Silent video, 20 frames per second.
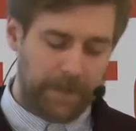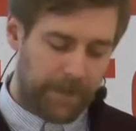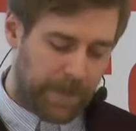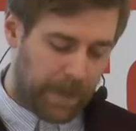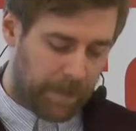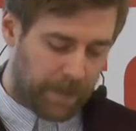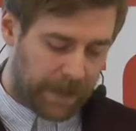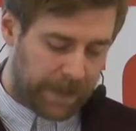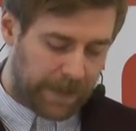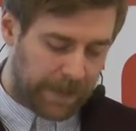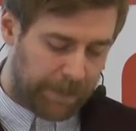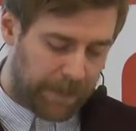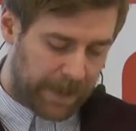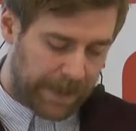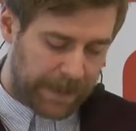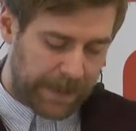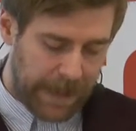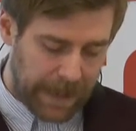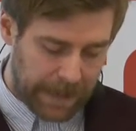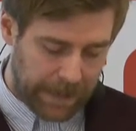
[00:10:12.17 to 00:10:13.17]
what this
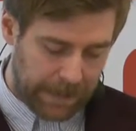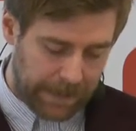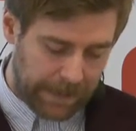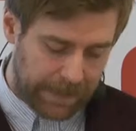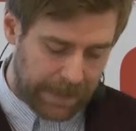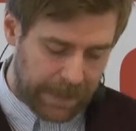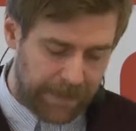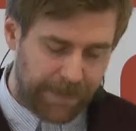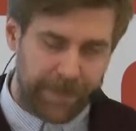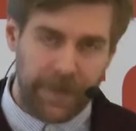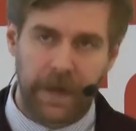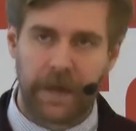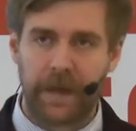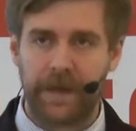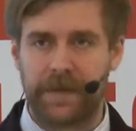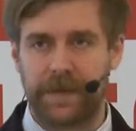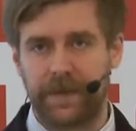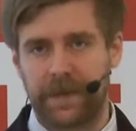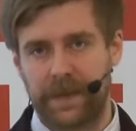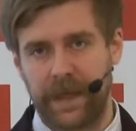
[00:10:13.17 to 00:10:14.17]
presents, if we
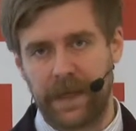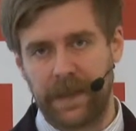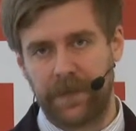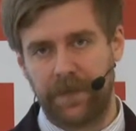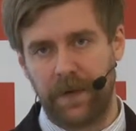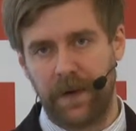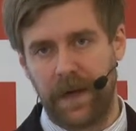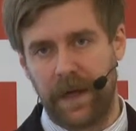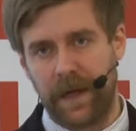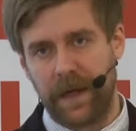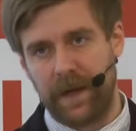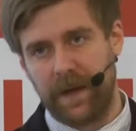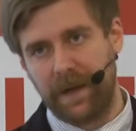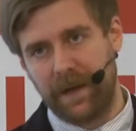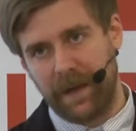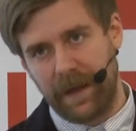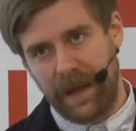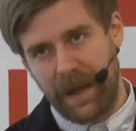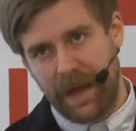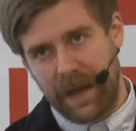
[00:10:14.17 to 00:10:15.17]
can successfully
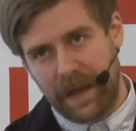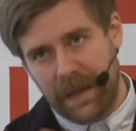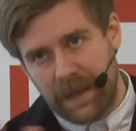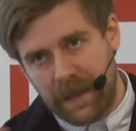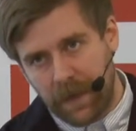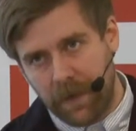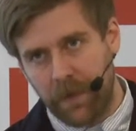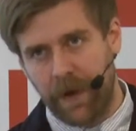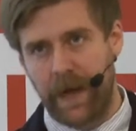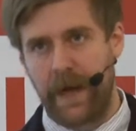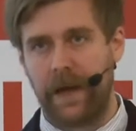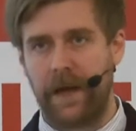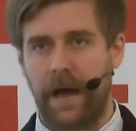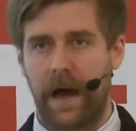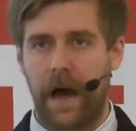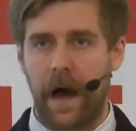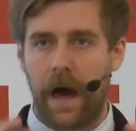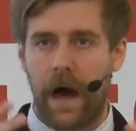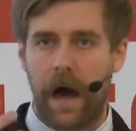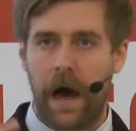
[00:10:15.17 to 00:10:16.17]
integrate
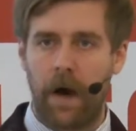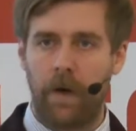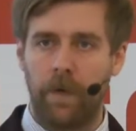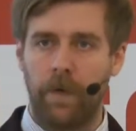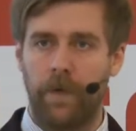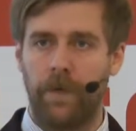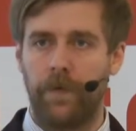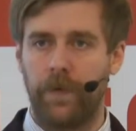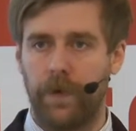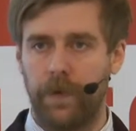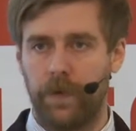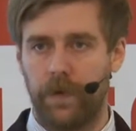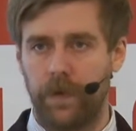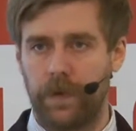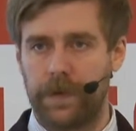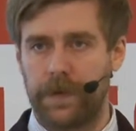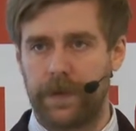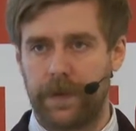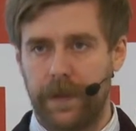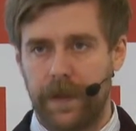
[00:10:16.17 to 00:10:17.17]
our
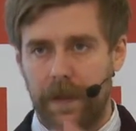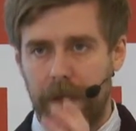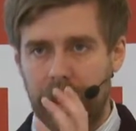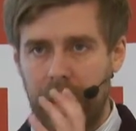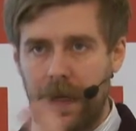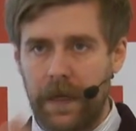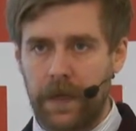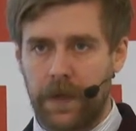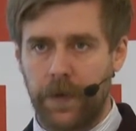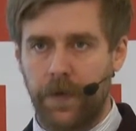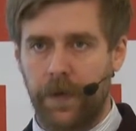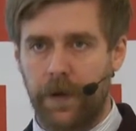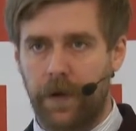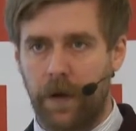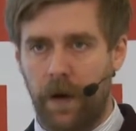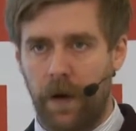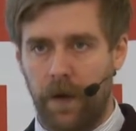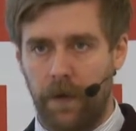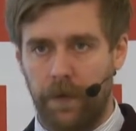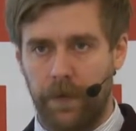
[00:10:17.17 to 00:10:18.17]
rules into the
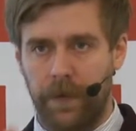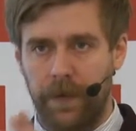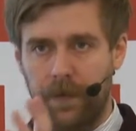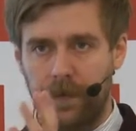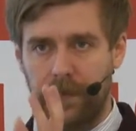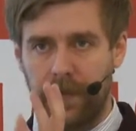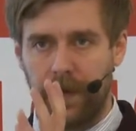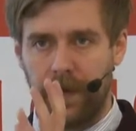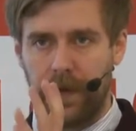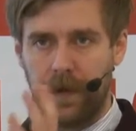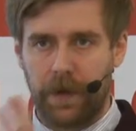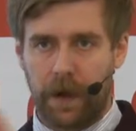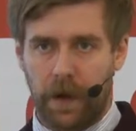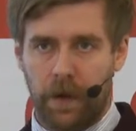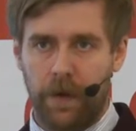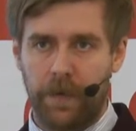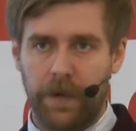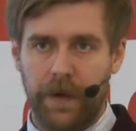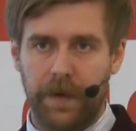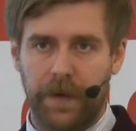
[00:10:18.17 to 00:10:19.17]
code,
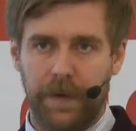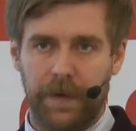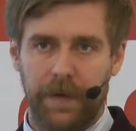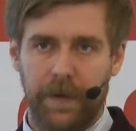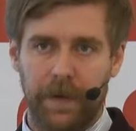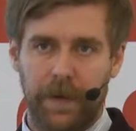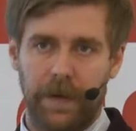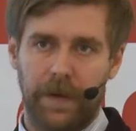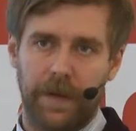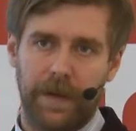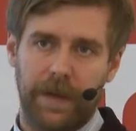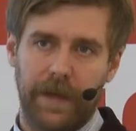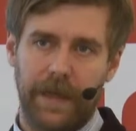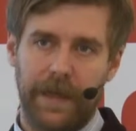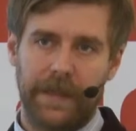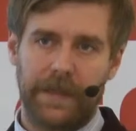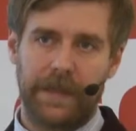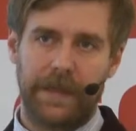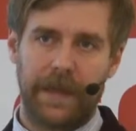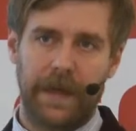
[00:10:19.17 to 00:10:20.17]
code
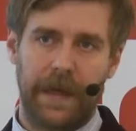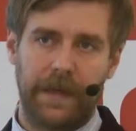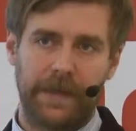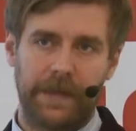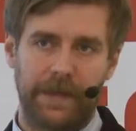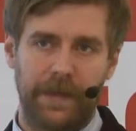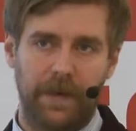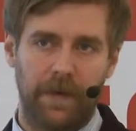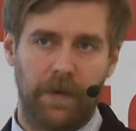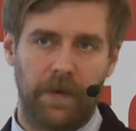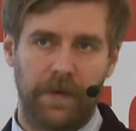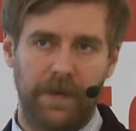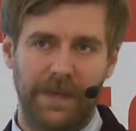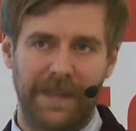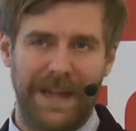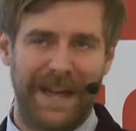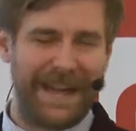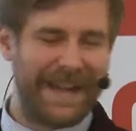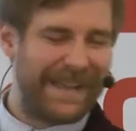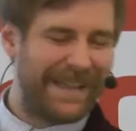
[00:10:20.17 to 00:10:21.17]
is, as
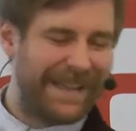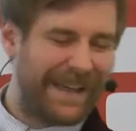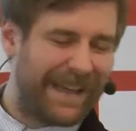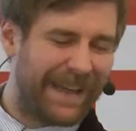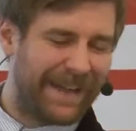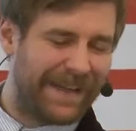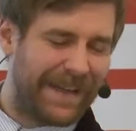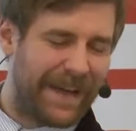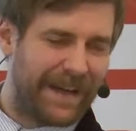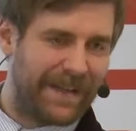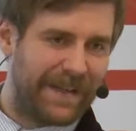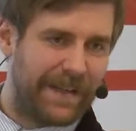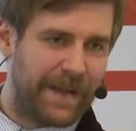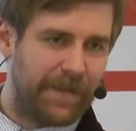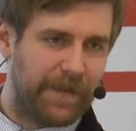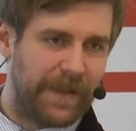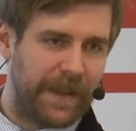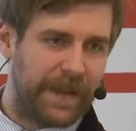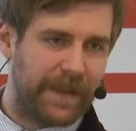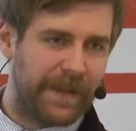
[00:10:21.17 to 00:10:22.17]
Lawrence Lessig, is that his
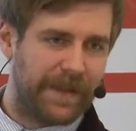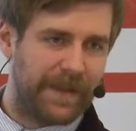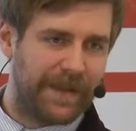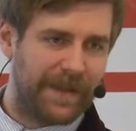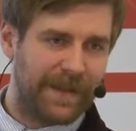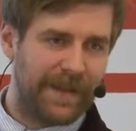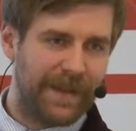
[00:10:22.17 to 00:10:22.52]
name, Six?